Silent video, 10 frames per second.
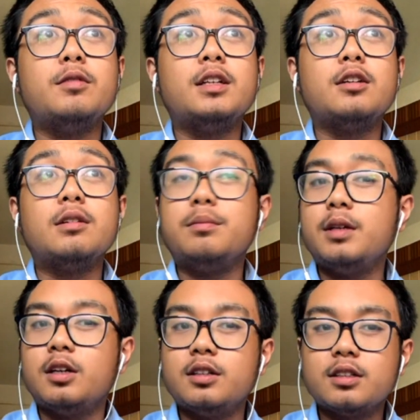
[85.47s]
with going
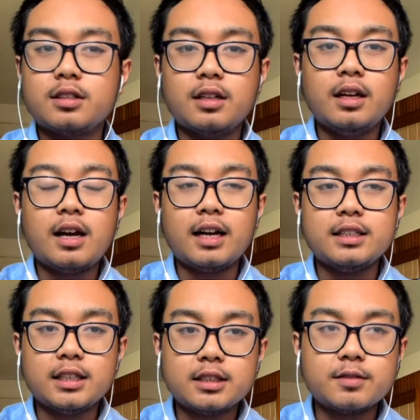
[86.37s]
beyond
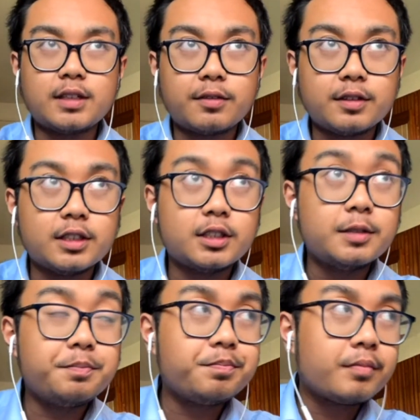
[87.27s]
ideas of
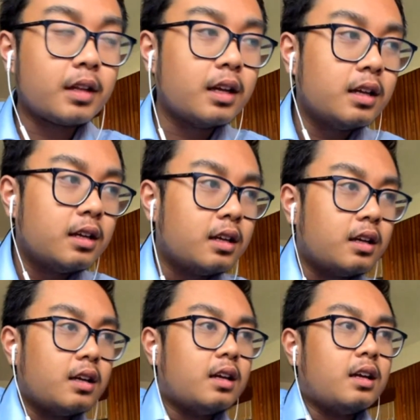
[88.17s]
definition.
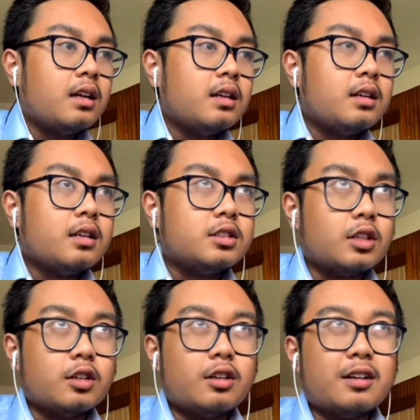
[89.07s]

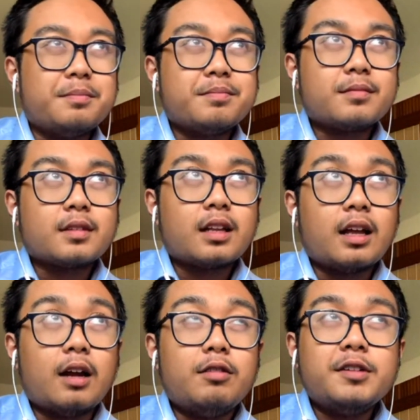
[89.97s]
So,
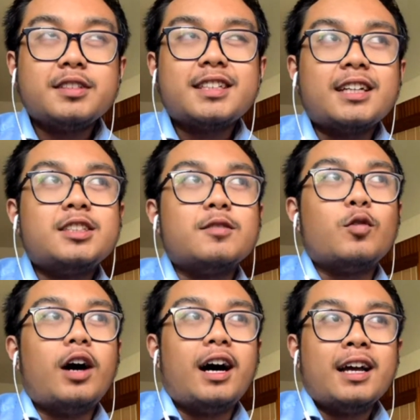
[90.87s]
a rough sketch of
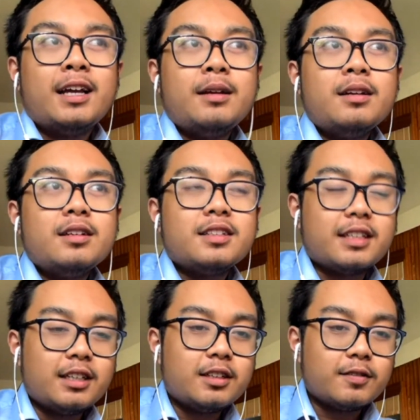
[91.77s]
what I
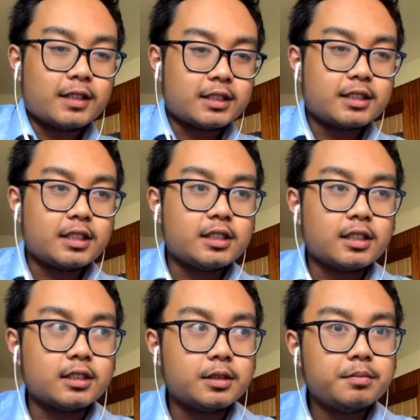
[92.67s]
think of
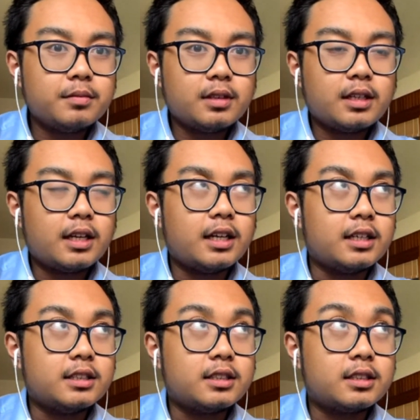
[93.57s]
existentialism
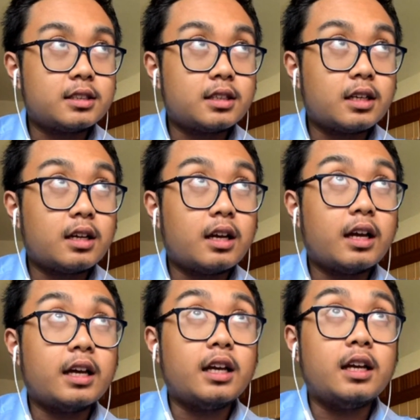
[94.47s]
is
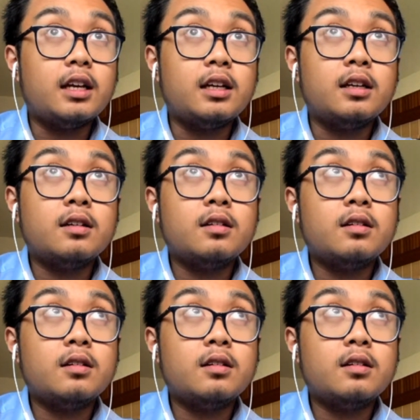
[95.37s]
a